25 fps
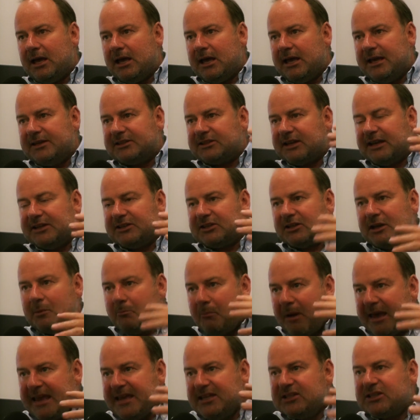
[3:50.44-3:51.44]
is an
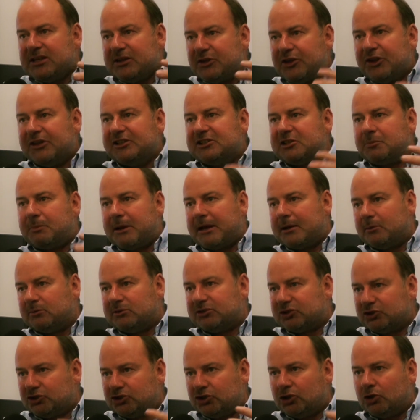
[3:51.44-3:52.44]
amazing thing to be able
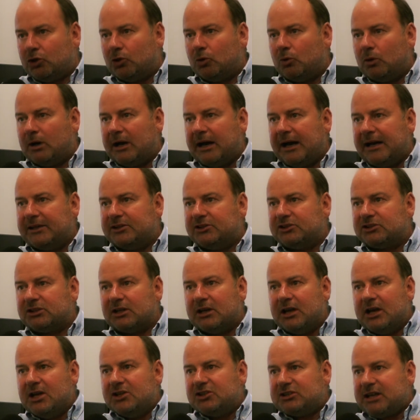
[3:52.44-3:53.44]
to do. And
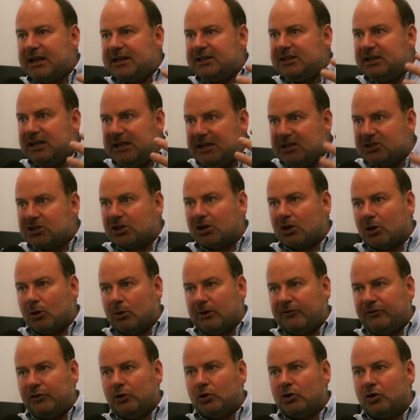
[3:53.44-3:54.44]
10 years ago,
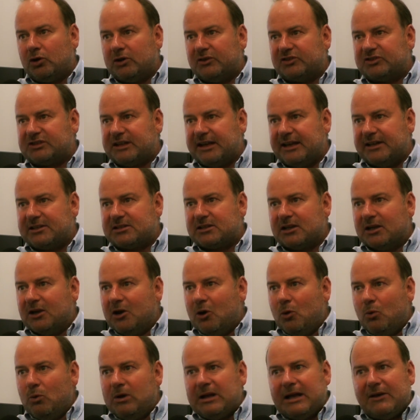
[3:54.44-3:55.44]
if you could have said,
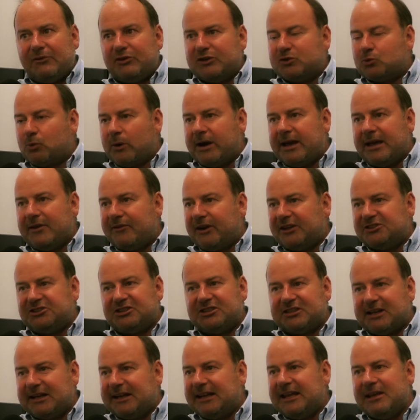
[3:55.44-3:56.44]
we'll have this way of
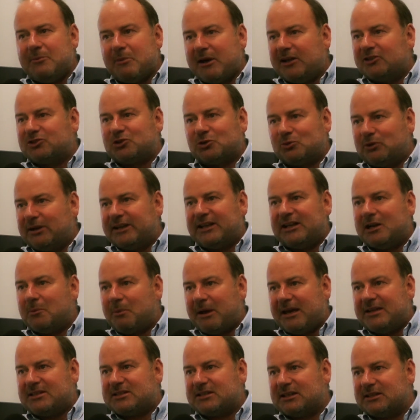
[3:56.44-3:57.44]
actually sending emails on a regular
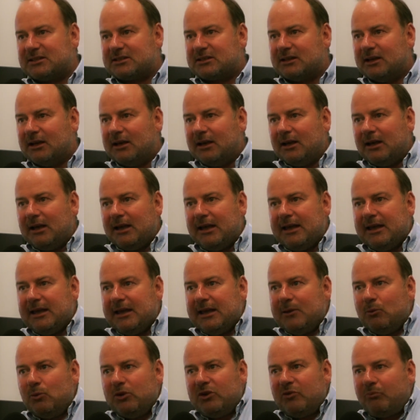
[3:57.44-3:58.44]
basis,
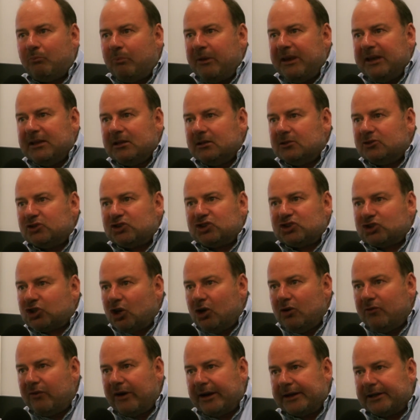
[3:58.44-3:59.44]
it would have been
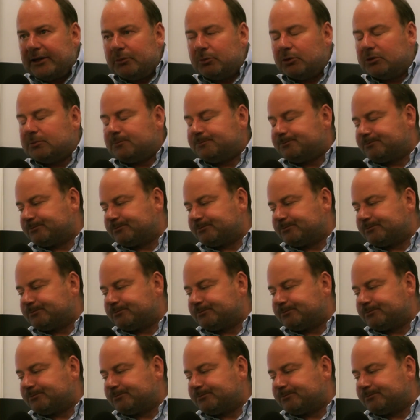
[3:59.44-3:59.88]
so valuable.